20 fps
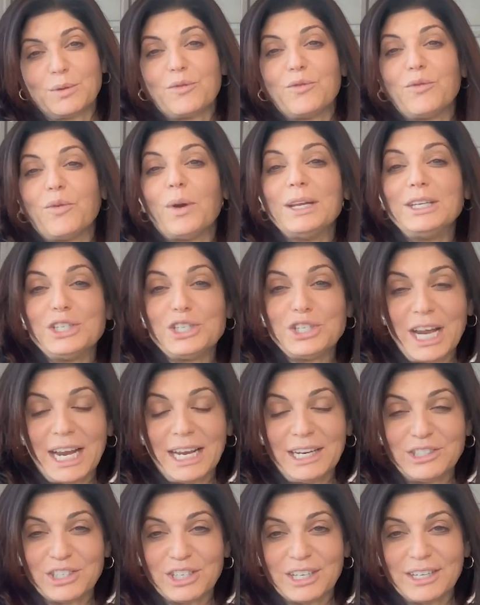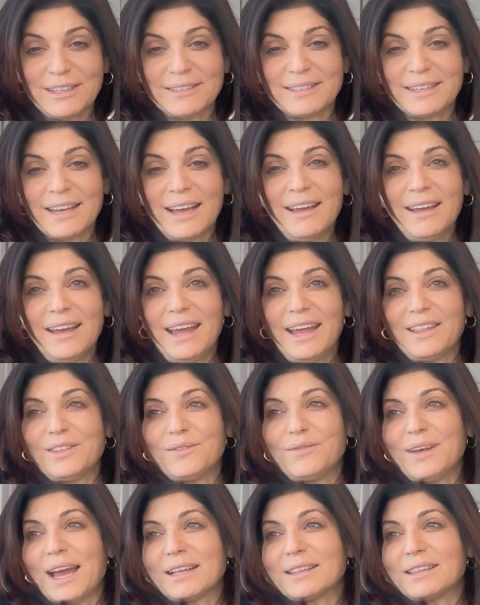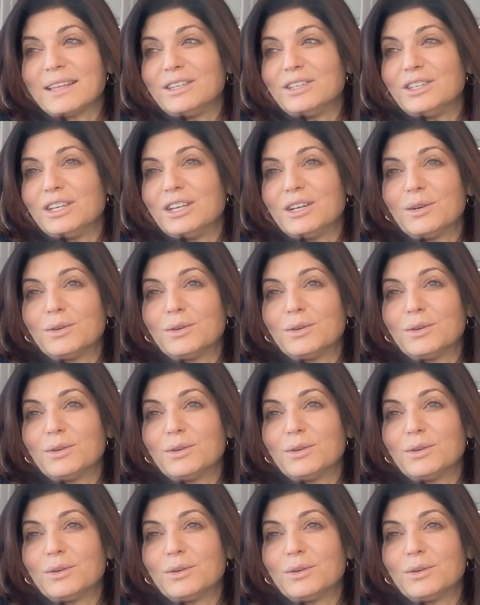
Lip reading: with voice changes and the fact that,